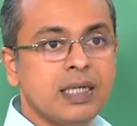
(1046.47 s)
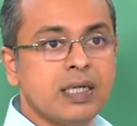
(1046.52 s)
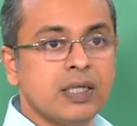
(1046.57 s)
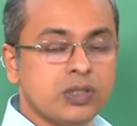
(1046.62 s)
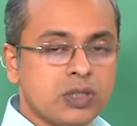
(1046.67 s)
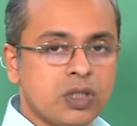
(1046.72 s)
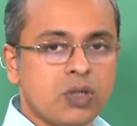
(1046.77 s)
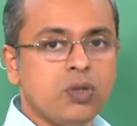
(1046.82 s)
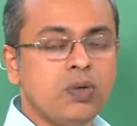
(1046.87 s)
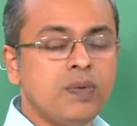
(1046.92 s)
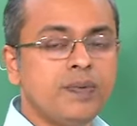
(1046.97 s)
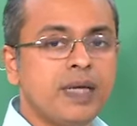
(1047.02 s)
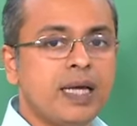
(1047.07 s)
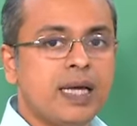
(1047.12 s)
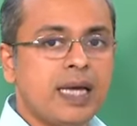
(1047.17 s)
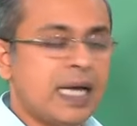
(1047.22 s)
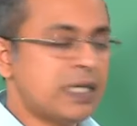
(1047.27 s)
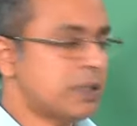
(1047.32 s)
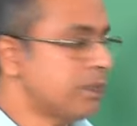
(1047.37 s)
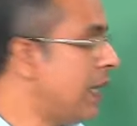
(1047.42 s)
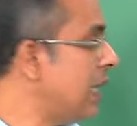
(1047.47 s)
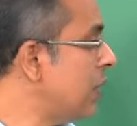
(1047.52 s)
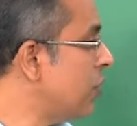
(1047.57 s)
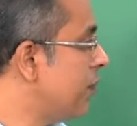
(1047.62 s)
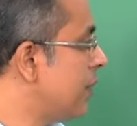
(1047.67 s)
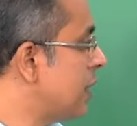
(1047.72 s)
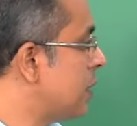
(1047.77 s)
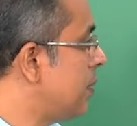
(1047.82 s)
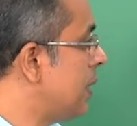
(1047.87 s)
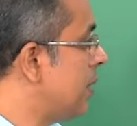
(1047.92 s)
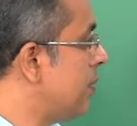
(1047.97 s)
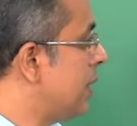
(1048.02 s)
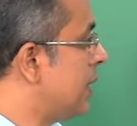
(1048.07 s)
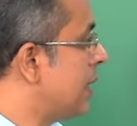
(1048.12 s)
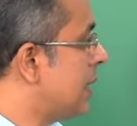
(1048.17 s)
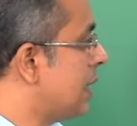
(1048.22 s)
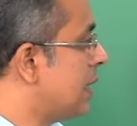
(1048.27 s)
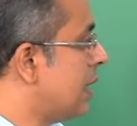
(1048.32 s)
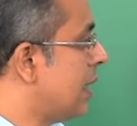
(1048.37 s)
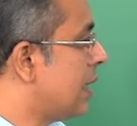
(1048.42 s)
So, as part of
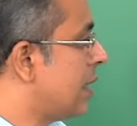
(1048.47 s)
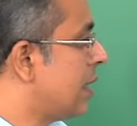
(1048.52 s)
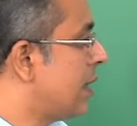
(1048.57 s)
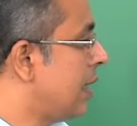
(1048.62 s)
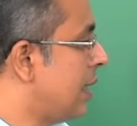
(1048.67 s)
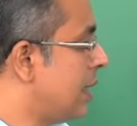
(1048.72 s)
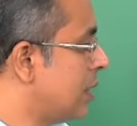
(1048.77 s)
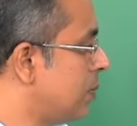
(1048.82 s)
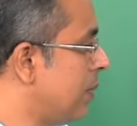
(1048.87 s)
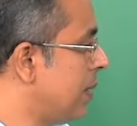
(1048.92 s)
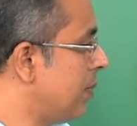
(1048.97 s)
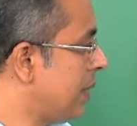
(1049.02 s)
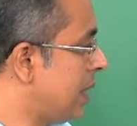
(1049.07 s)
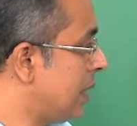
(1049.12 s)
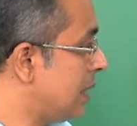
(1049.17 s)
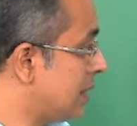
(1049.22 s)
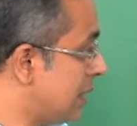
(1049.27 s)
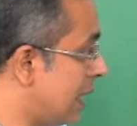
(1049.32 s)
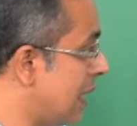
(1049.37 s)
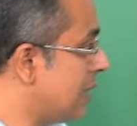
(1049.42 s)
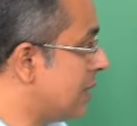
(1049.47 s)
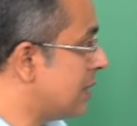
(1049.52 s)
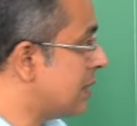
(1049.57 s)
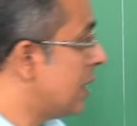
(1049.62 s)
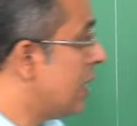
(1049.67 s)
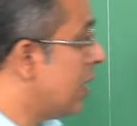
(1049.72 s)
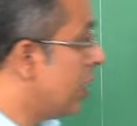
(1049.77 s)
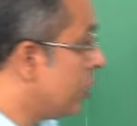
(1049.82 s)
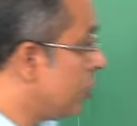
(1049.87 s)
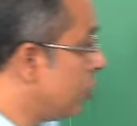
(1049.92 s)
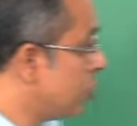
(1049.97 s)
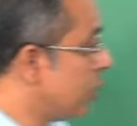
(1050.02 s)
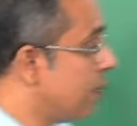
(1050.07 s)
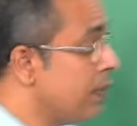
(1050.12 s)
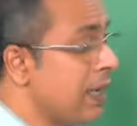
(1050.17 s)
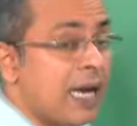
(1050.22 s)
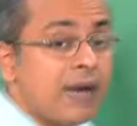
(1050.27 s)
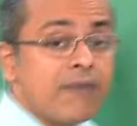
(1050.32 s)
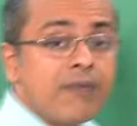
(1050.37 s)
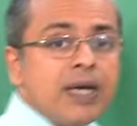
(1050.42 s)
experimental skills, you should
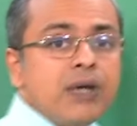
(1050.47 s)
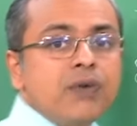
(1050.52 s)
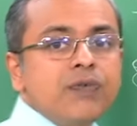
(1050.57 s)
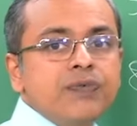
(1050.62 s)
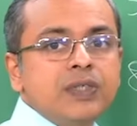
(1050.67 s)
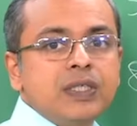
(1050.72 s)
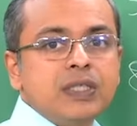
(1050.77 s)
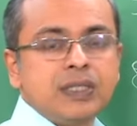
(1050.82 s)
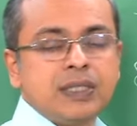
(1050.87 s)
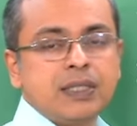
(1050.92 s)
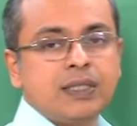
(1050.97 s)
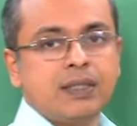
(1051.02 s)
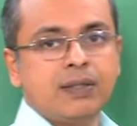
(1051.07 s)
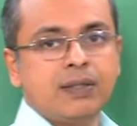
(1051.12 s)
be aware of this,